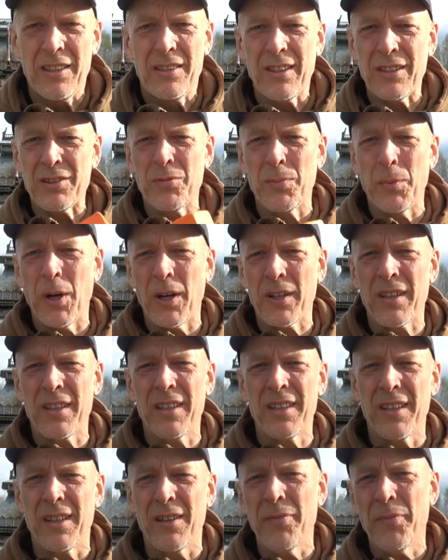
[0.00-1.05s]
this model
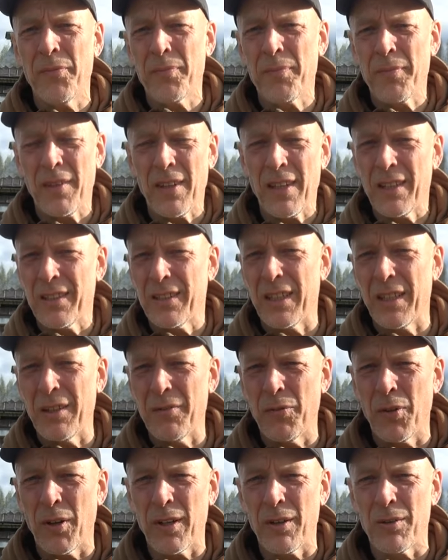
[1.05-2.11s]
here, the
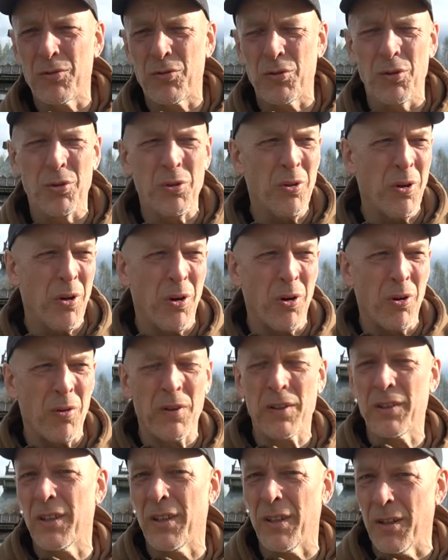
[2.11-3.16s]
F102
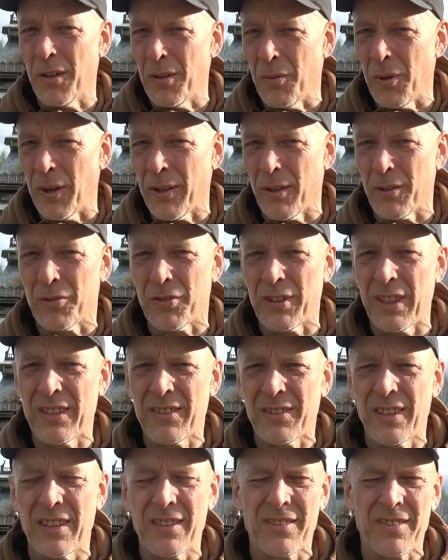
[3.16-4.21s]
over the
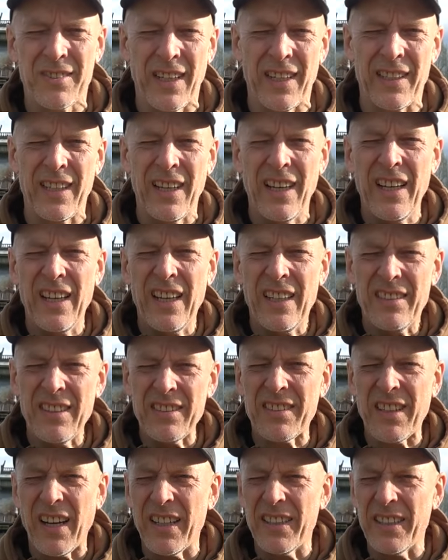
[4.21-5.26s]
106 is that
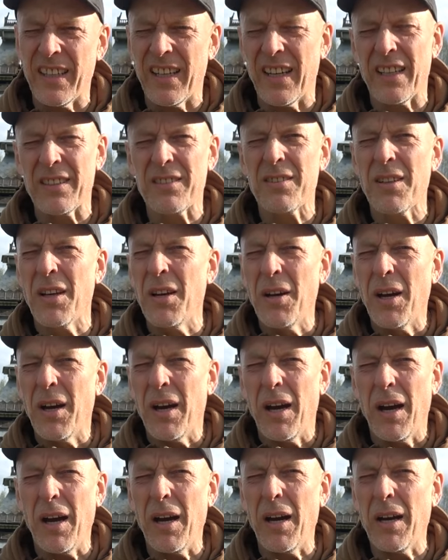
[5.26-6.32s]
this guy here has
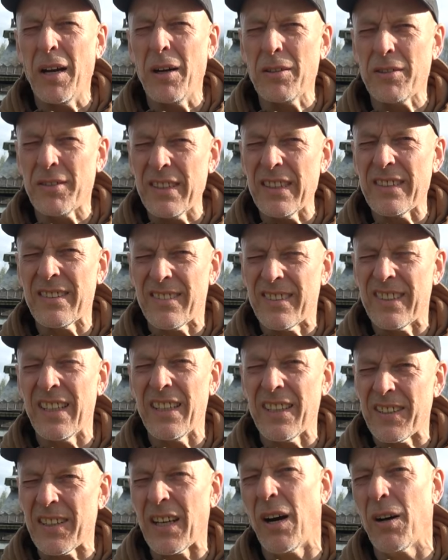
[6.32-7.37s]
uh,
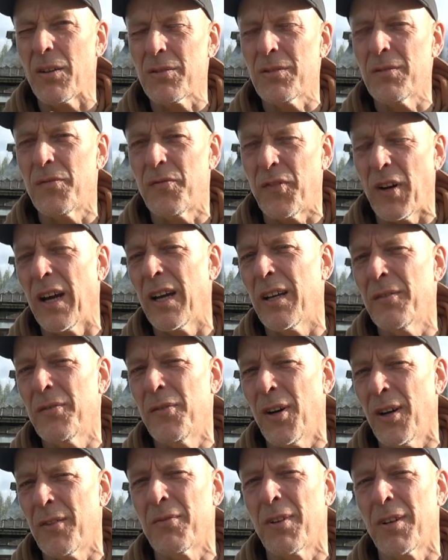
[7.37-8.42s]

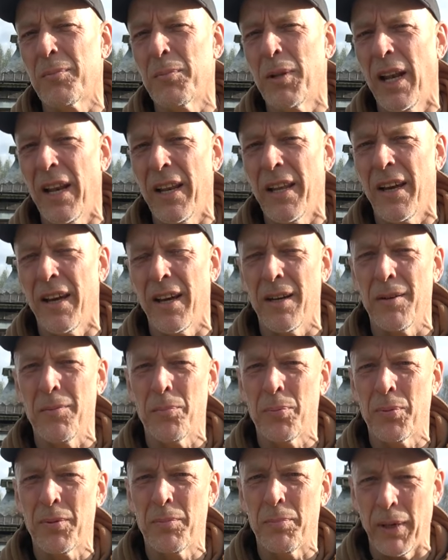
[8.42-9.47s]
16,500
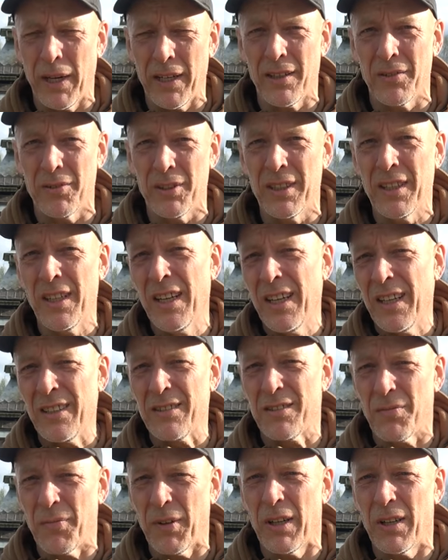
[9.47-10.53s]
milliamp battery.
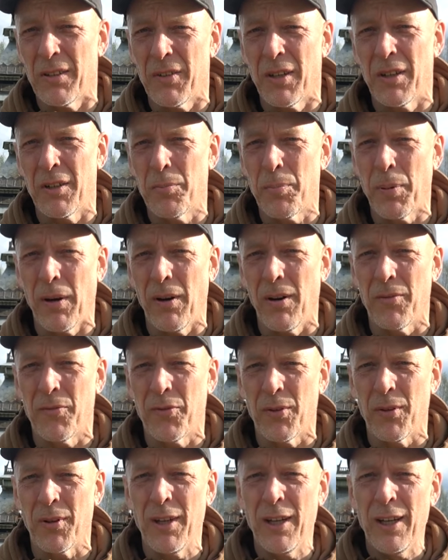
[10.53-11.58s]
It's a very, very
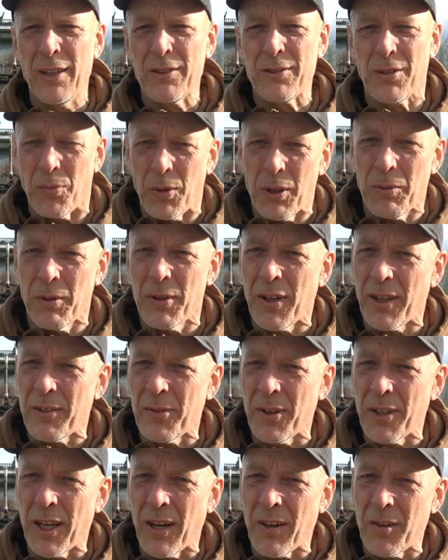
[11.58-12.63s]
powerful. So we will not
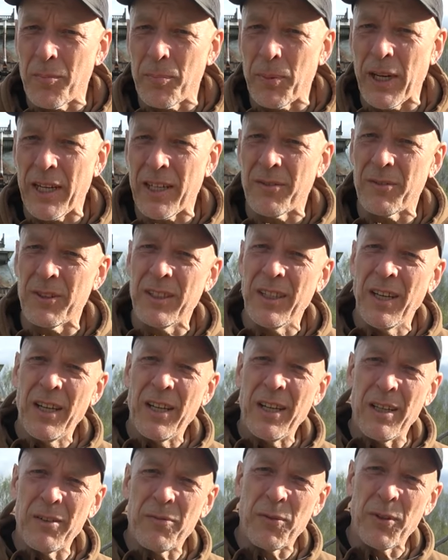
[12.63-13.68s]
run out of battery
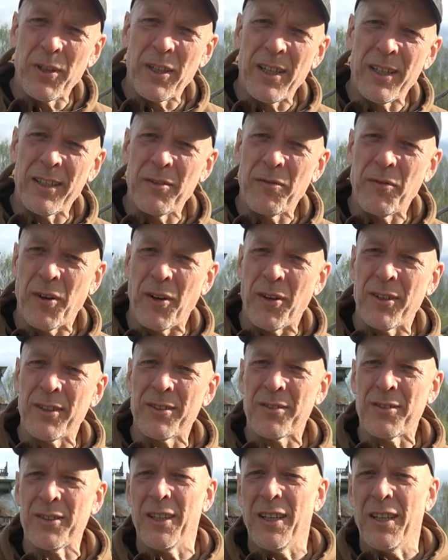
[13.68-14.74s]
if we are in the
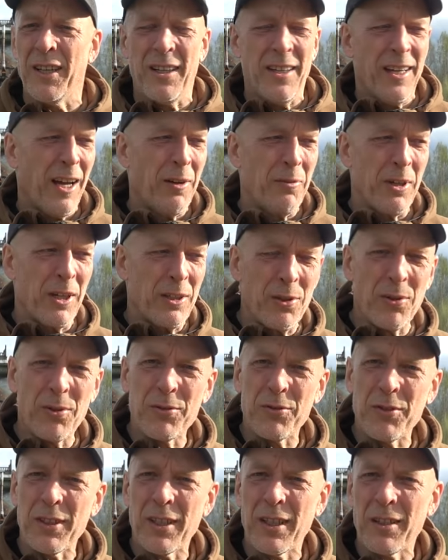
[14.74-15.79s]
forest and we're
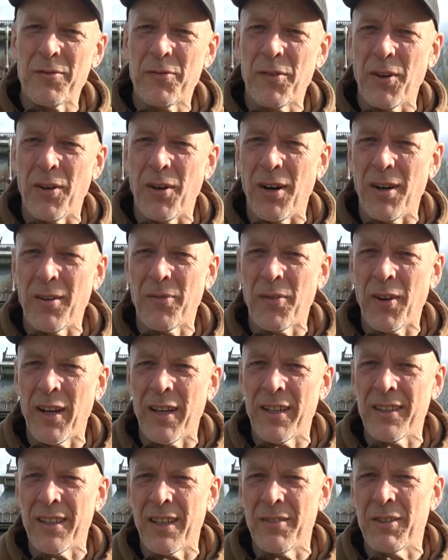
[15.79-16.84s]
using it for
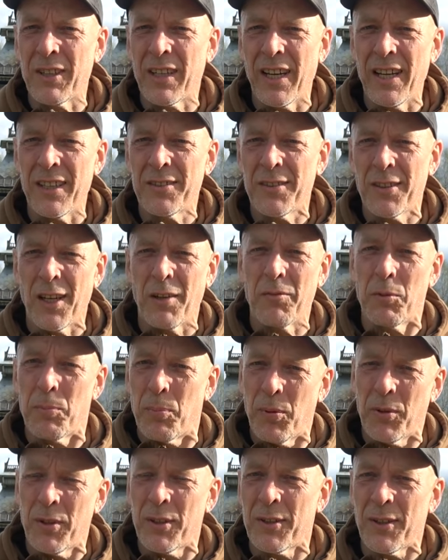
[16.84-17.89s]
offline navigation and we
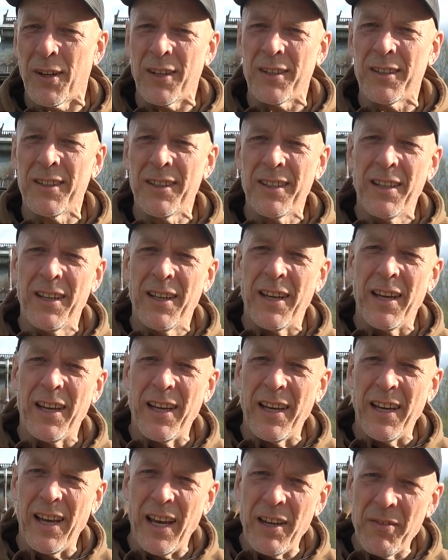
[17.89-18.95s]
put it on
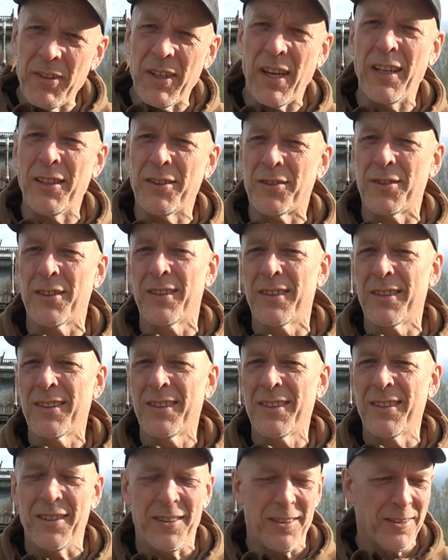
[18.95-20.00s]
aviation
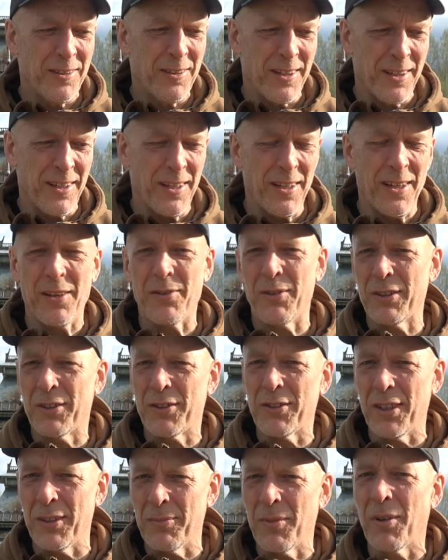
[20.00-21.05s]
uh,
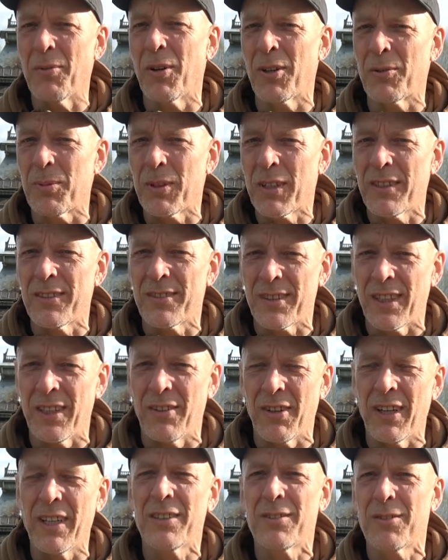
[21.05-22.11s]
regime or what we can say,
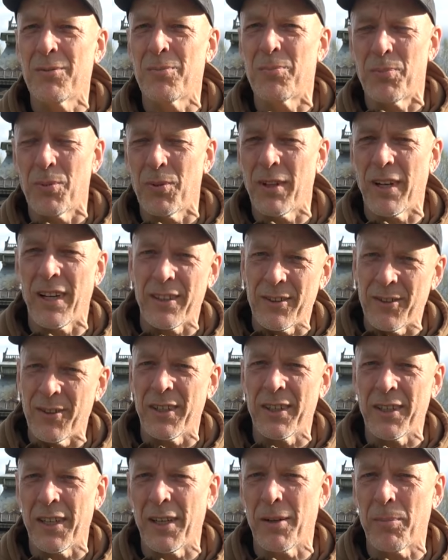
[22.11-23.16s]
right? You put like
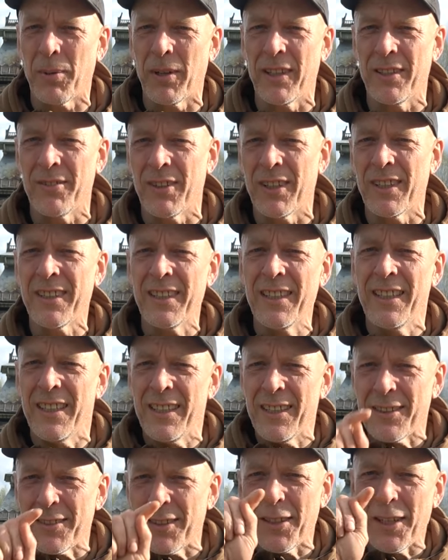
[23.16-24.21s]
you're in an airplane, right?
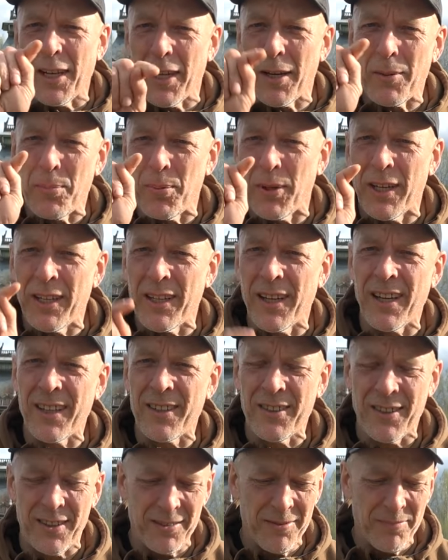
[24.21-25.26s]
There's a little airplane
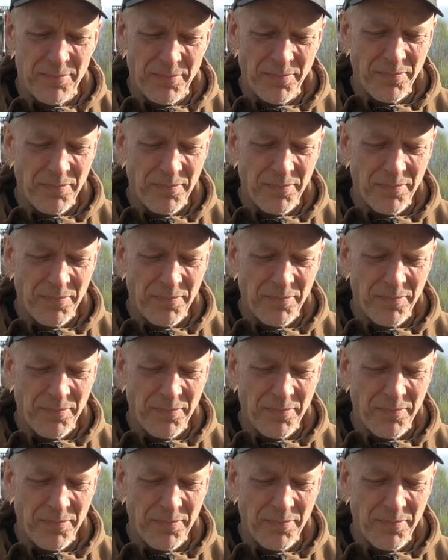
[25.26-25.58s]
icon